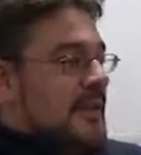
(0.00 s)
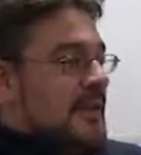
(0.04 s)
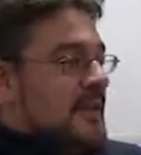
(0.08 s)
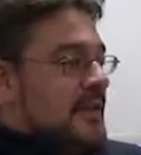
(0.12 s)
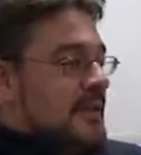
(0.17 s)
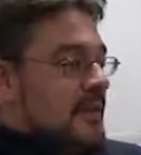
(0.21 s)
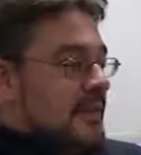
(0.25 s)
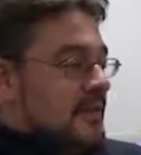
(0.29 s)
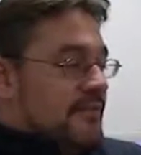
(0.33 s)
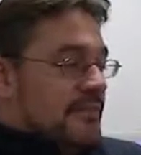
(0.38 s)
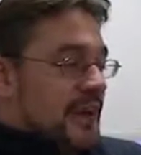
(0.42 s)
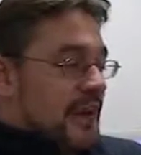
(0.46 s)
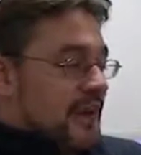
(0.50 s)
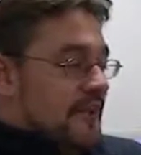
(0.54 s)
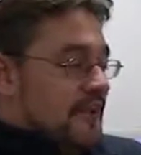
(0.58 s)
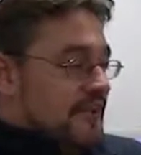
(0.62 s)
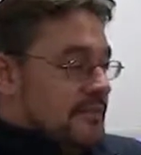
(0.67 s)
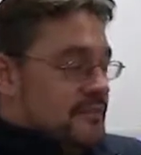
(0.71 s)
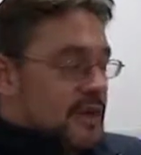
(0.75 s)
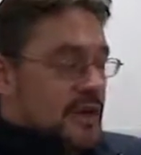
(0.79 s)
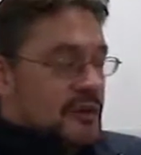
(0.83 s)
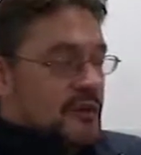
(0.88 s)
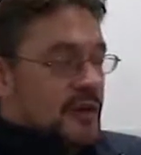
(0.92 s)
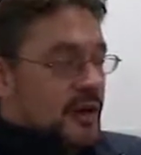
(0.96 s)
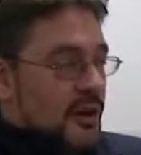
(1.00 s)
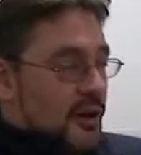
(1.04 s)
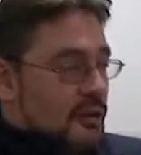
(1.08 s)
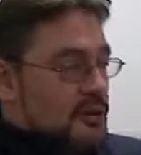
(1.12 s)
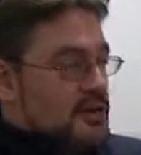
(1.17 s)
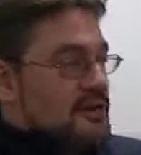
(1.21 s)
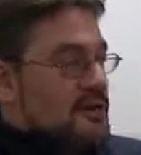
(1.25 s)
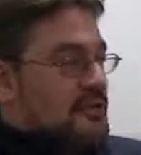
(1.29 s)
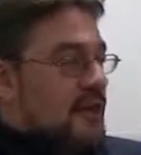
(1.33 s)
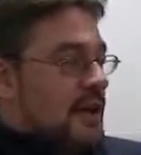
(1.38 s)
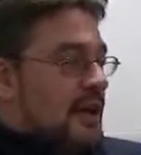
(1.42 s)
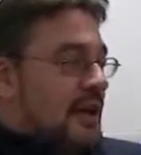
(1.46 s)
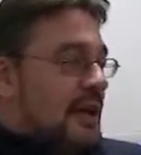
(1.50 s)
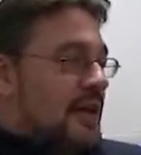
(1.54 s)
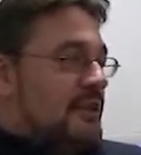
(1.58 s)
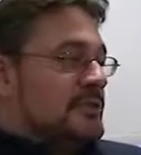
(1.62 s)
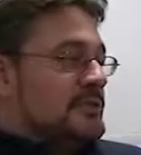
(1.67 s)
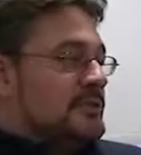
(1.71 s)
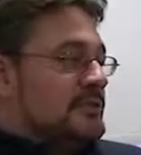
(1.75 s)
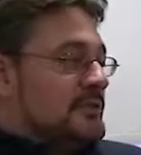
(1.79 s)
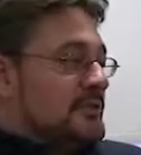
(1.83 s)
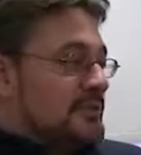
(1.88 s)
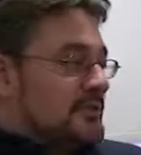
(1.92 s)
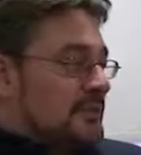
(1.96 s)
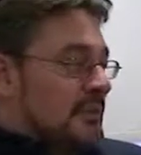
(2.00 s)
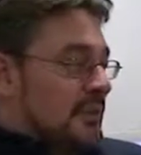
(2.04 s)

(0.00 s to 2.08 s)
You know, the fact there's no clocks around,